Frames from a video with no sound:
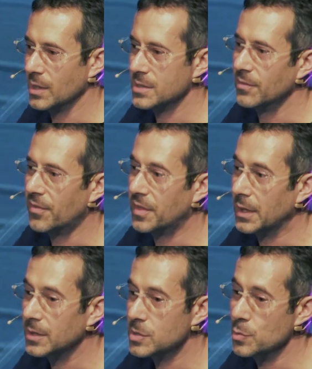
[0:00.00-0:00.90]
lots of
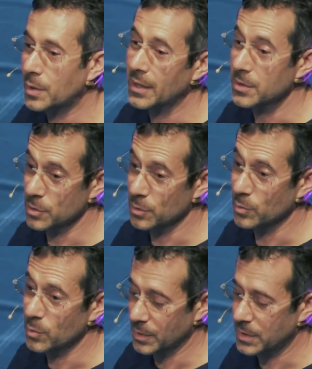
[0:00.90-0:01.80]
things you can
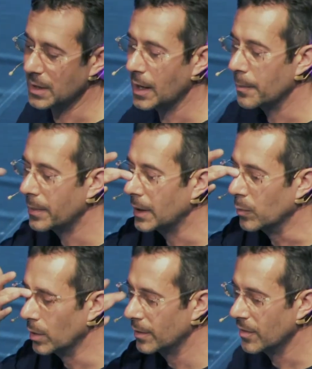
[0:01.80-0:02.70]
do with the app.
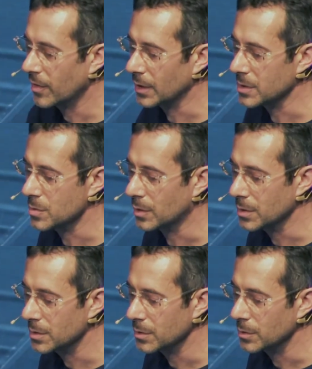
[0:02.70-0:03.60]
And one of the things you
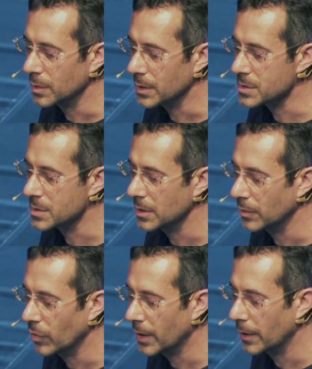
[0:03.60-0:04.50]
can do is see
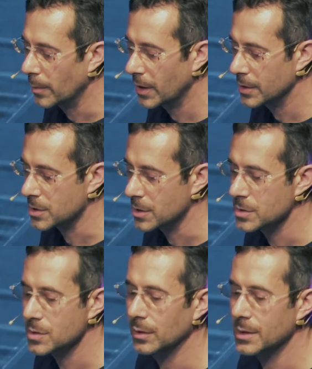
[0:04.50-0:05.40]
it run in a browser.
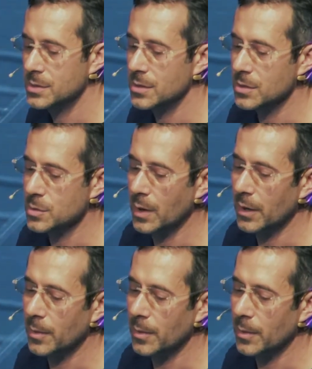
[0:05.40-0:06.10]
So let's see this run in